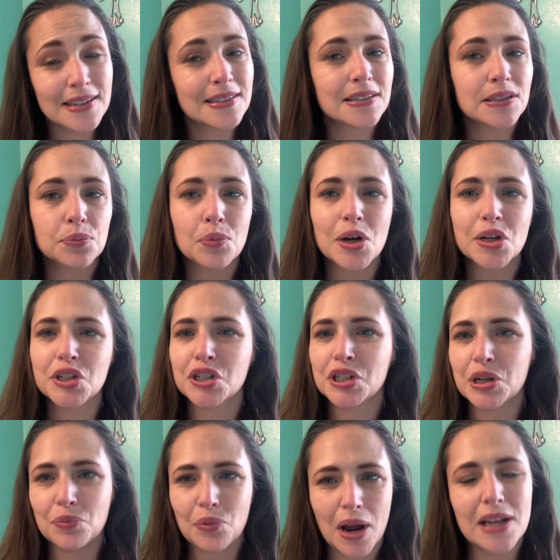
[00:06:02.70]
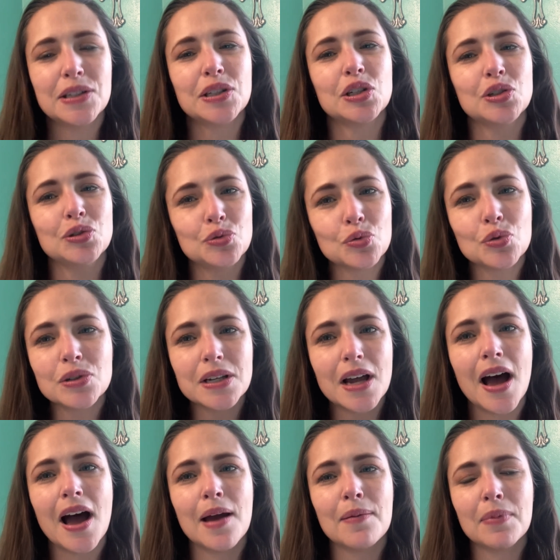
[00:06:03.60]
is what she writes, is dual
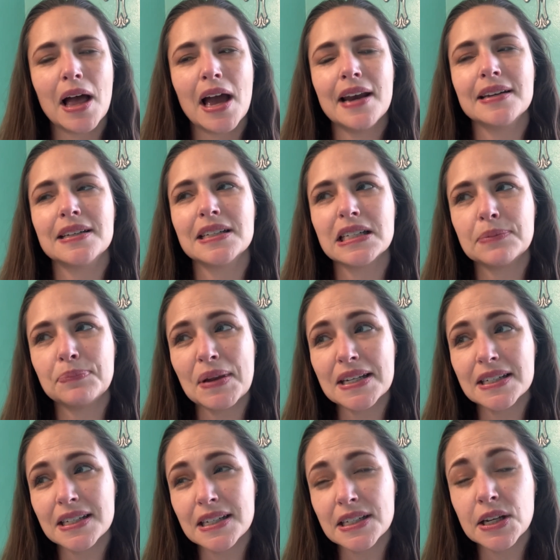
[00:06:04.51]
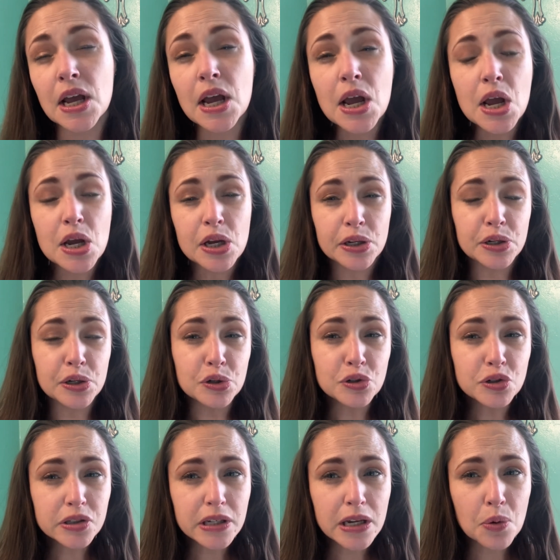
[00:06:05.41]
timeline suspenses,
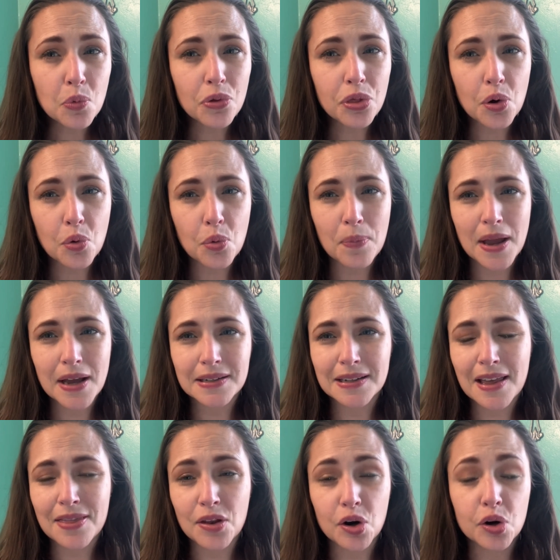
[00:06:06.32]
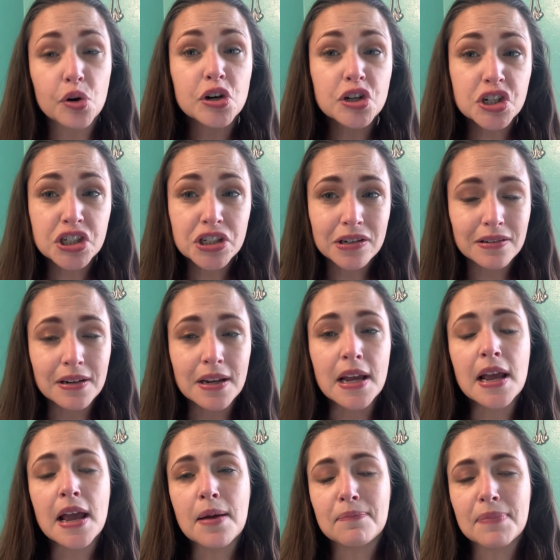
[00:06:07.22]
usually with a romance, and they're Christian
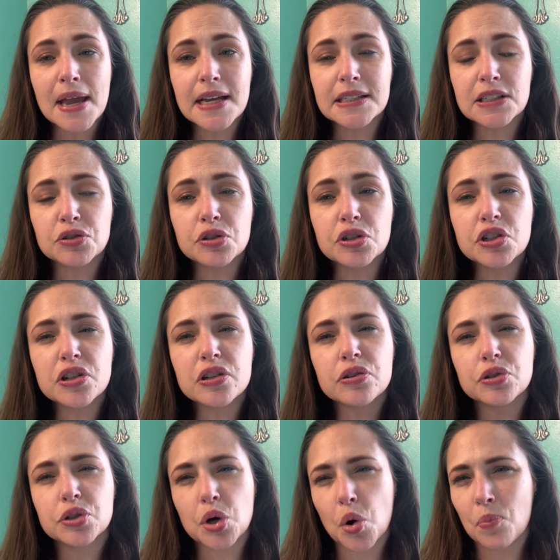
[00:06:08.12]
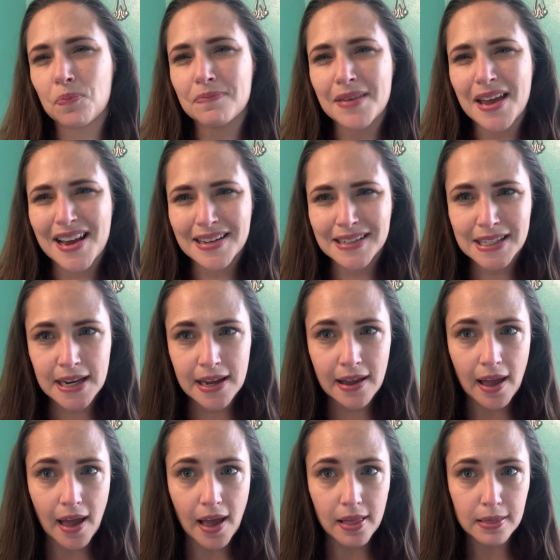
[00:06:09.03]
based. Usually there's a
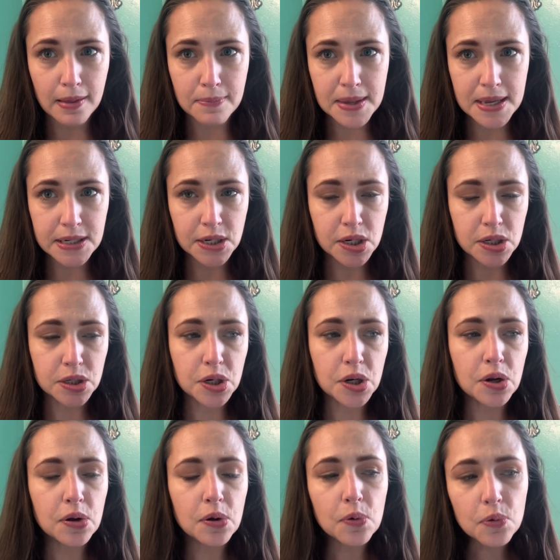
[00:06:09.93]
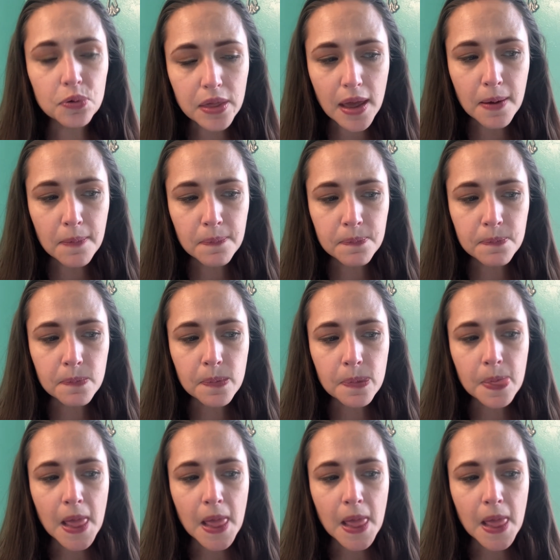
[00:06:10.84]
romantic element to them.